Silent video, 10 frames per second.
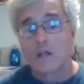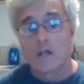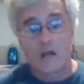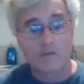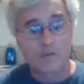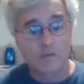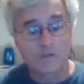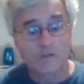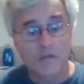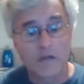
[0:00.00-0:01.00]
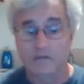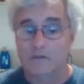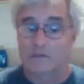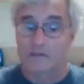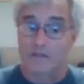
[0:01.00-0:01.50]
How are we going to go about it? We're
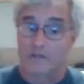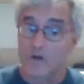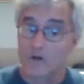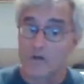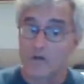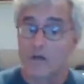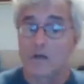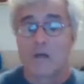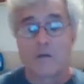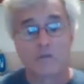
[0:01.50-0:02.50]
going to take yoga.